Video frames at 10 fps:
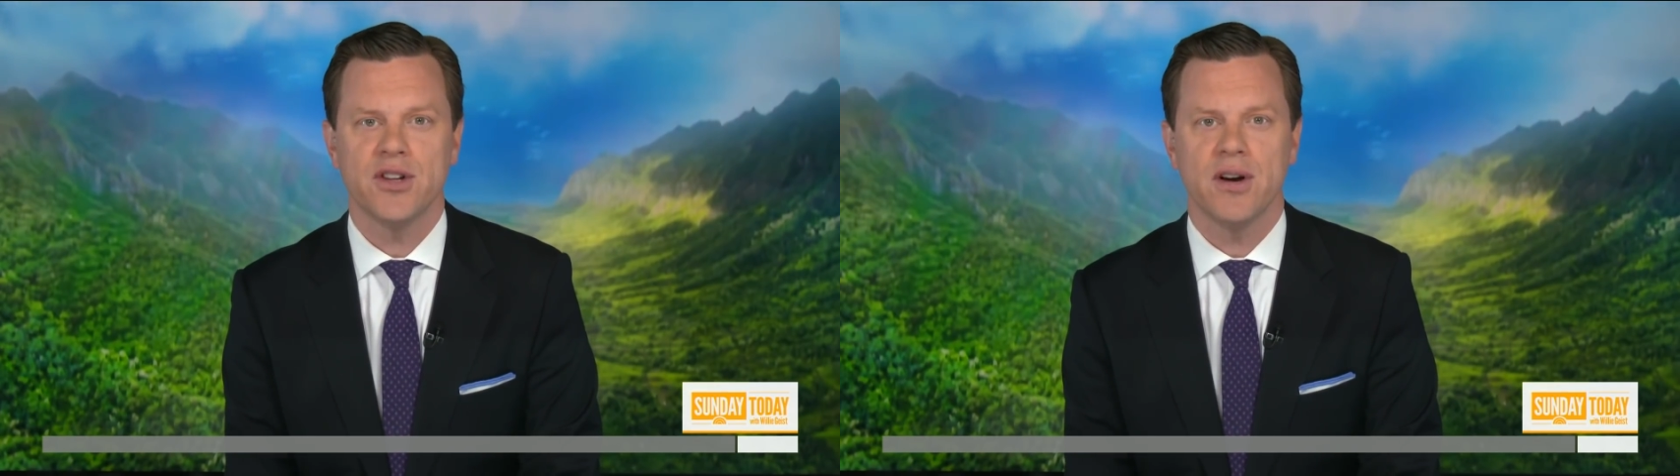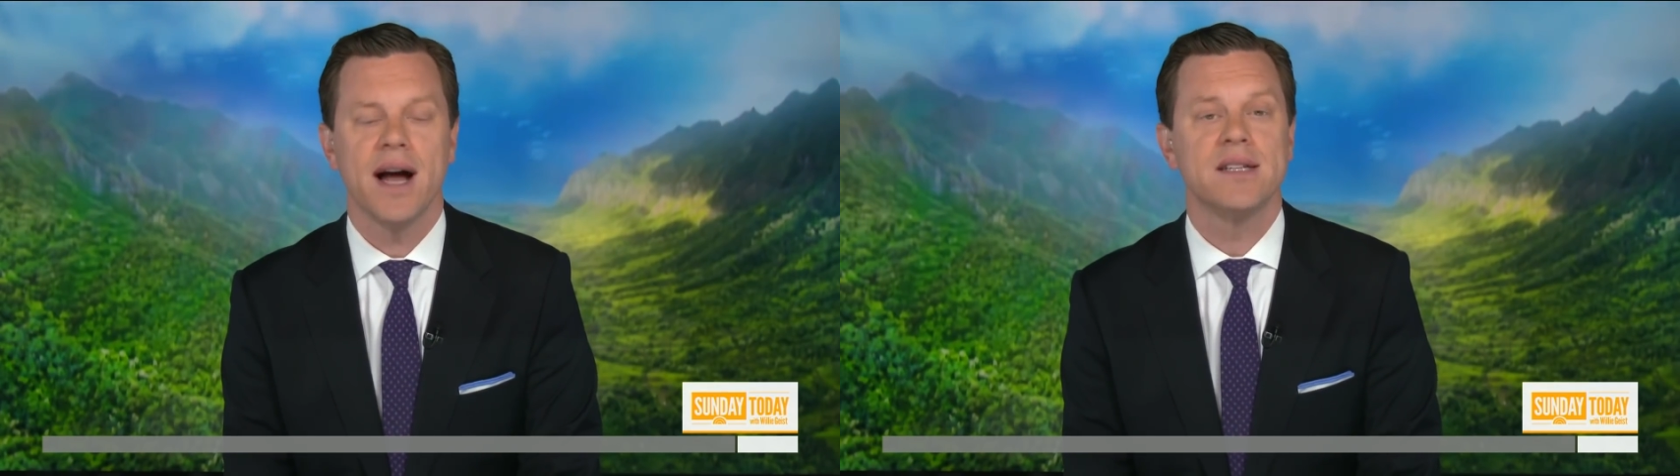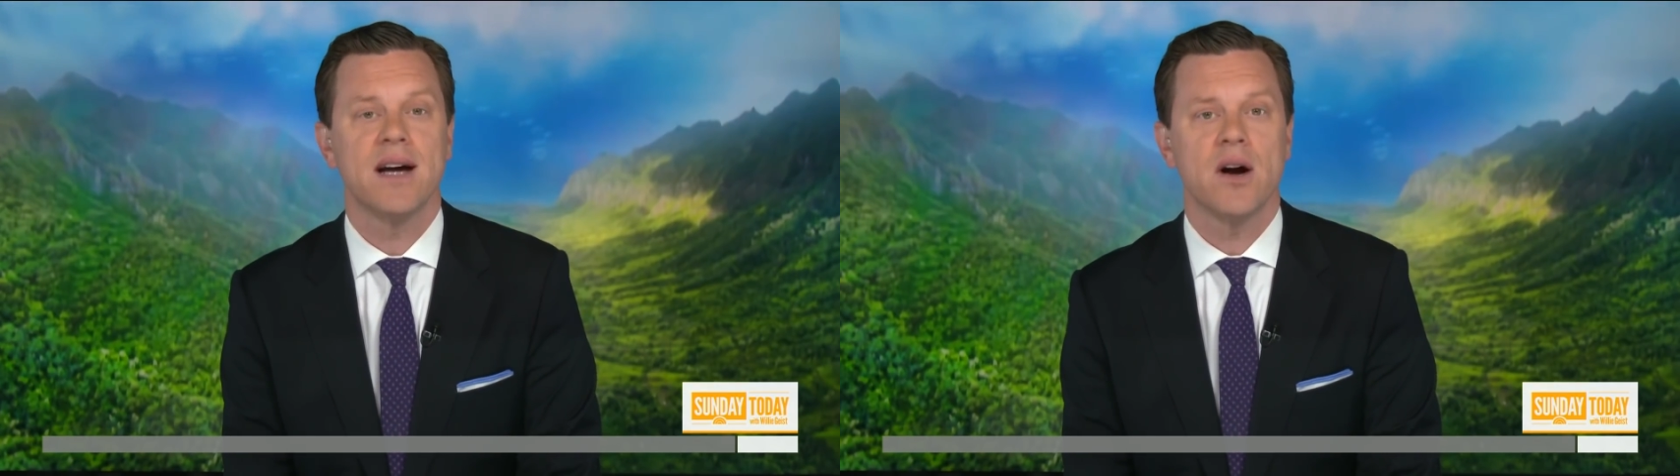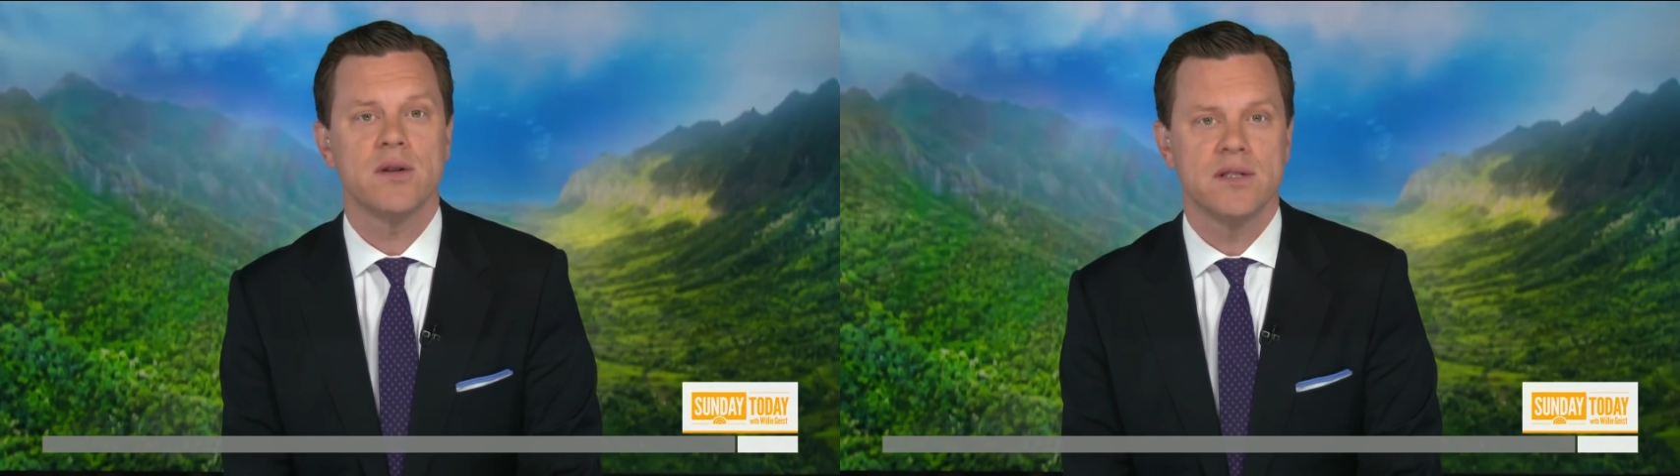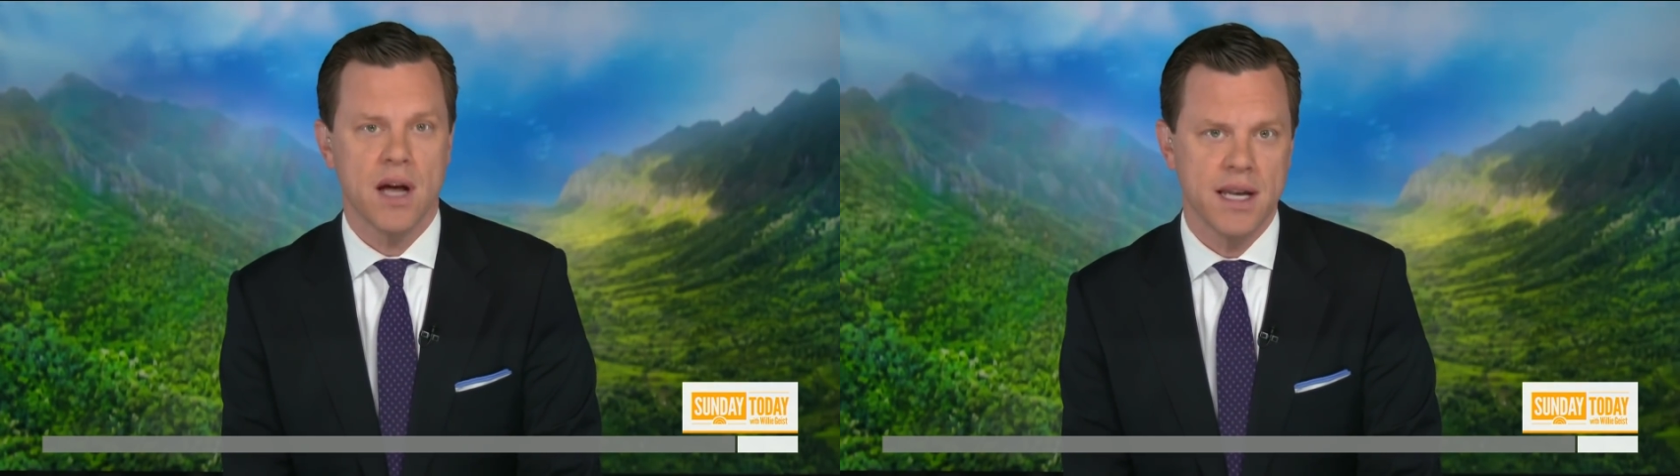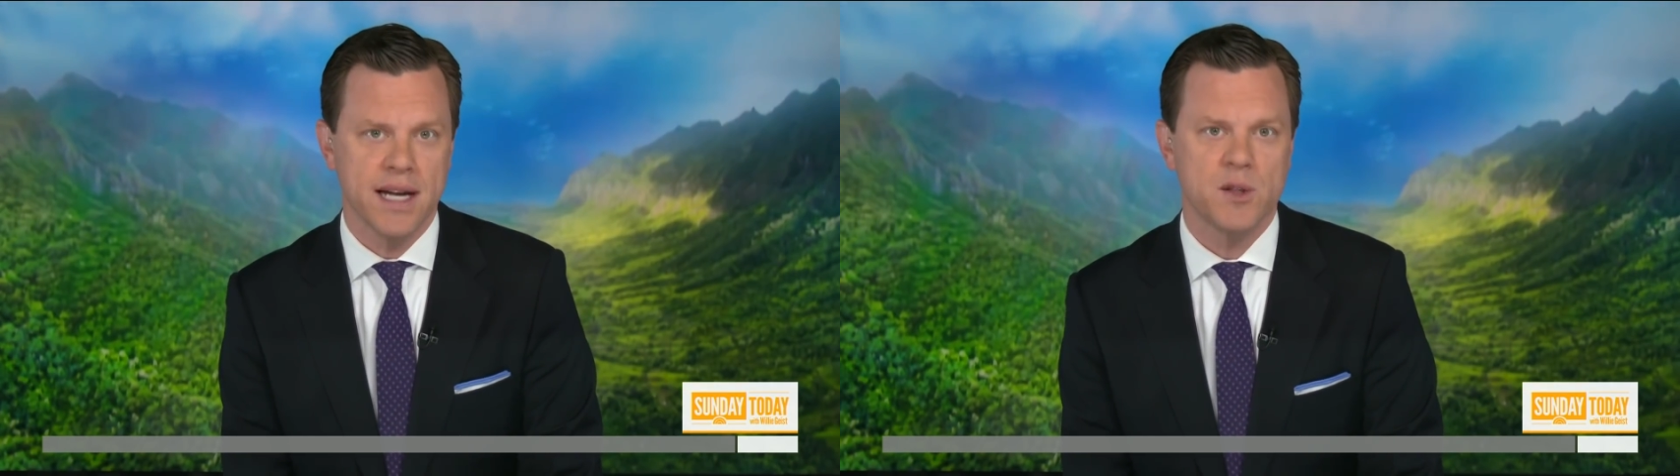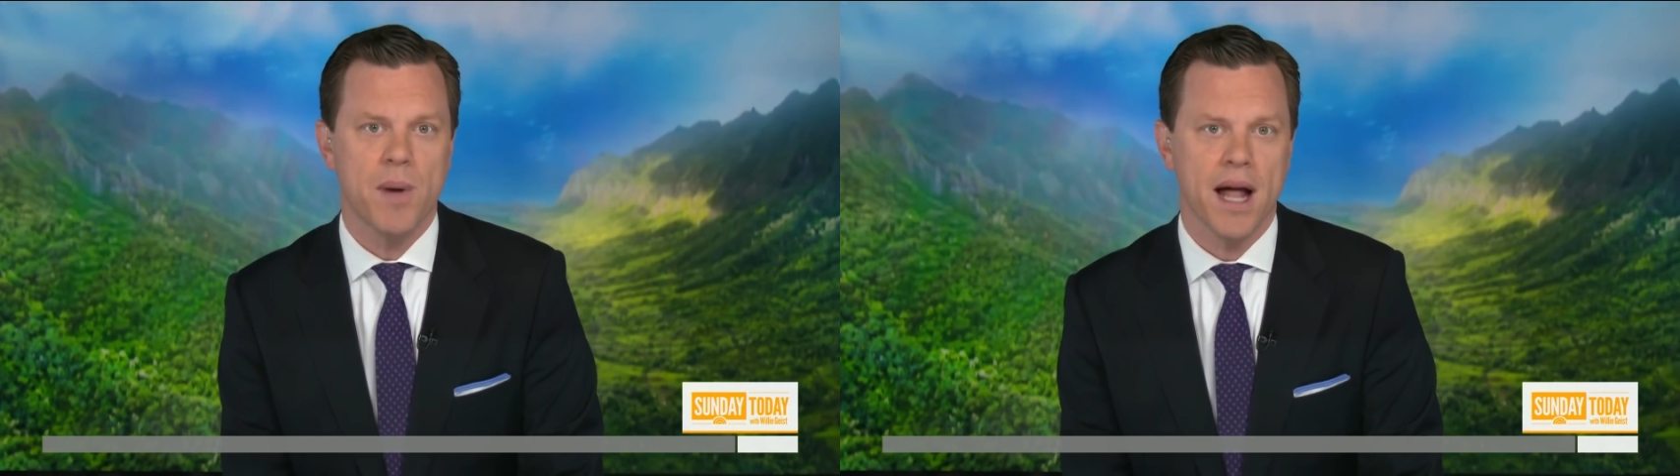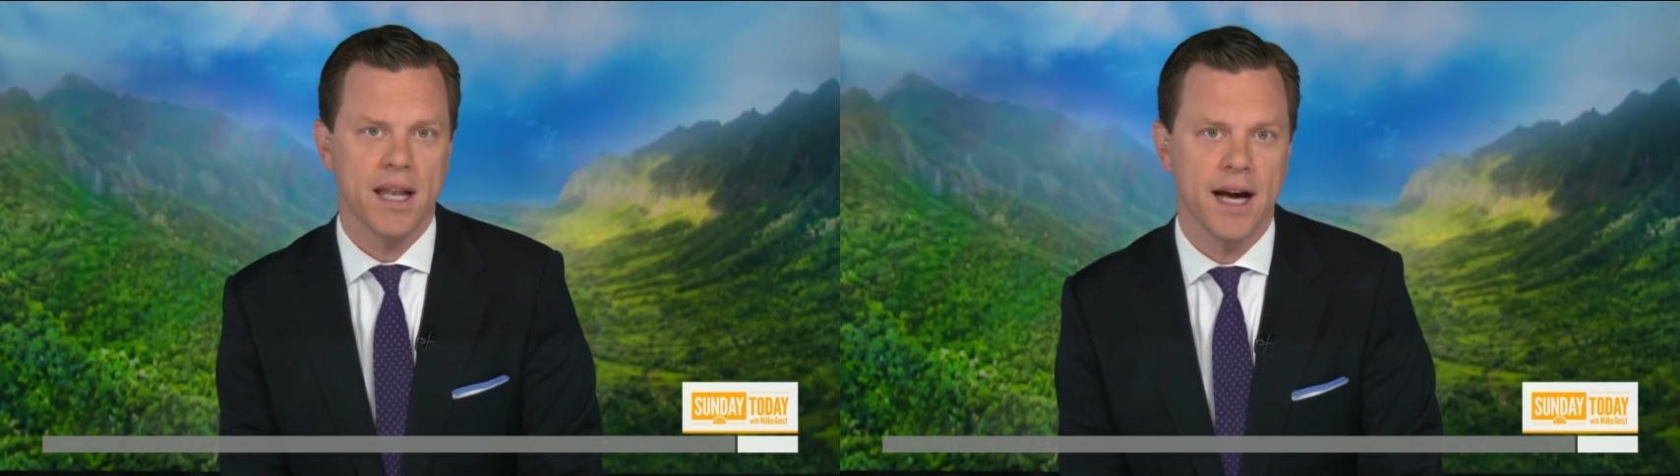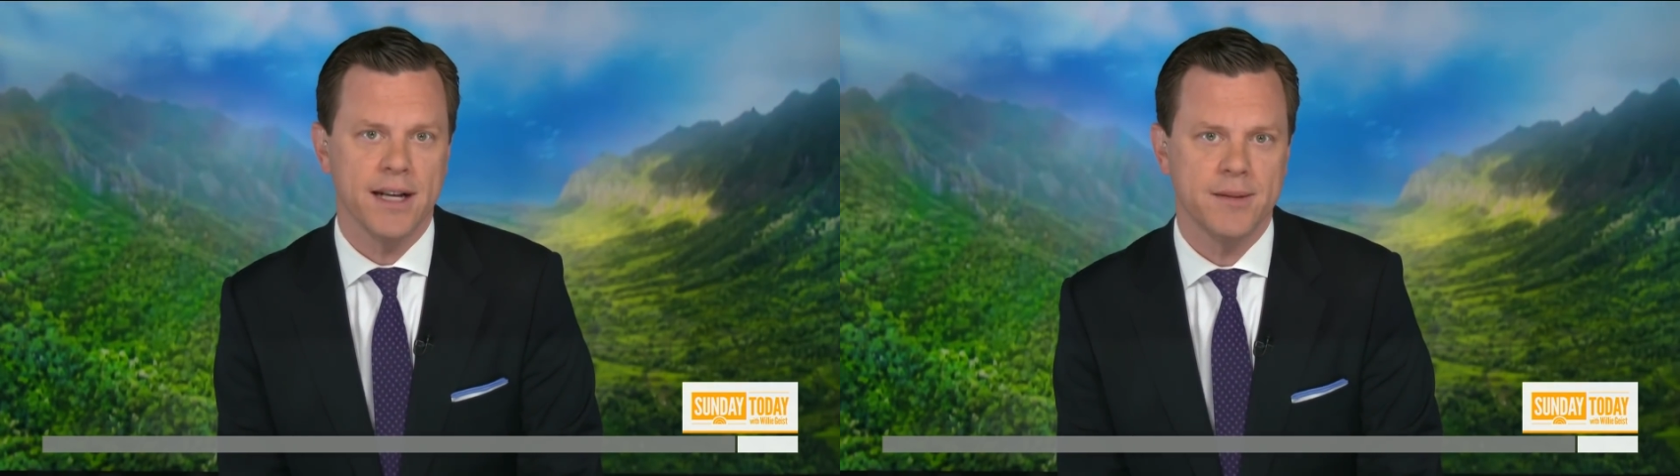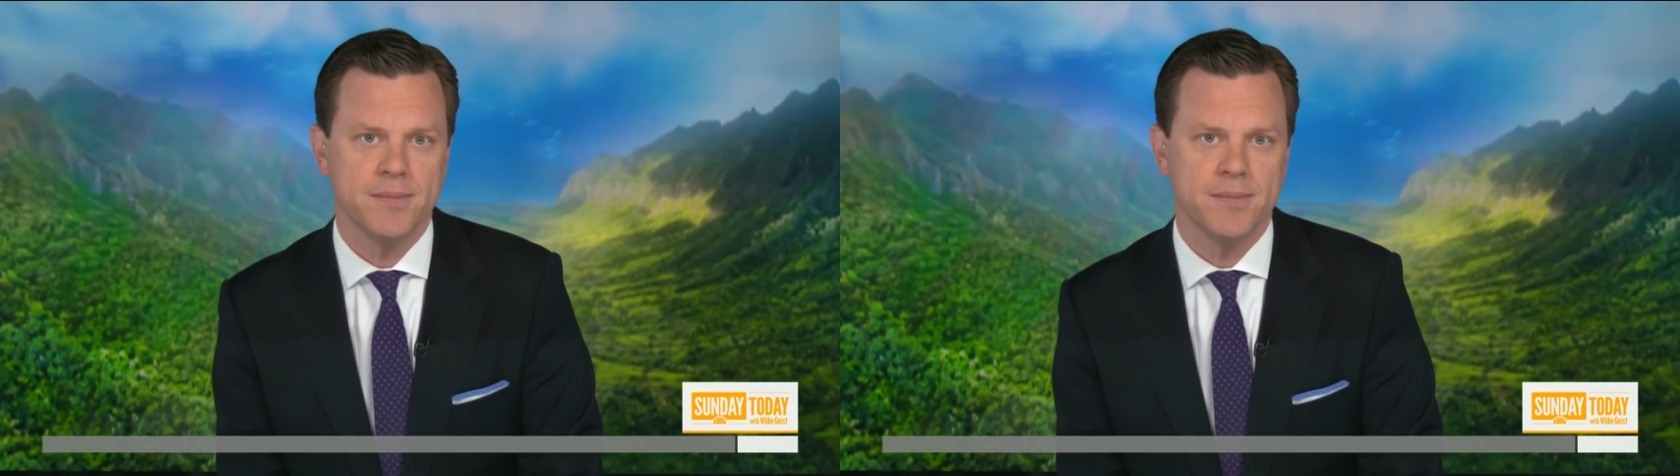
has our Sunday Spotlight.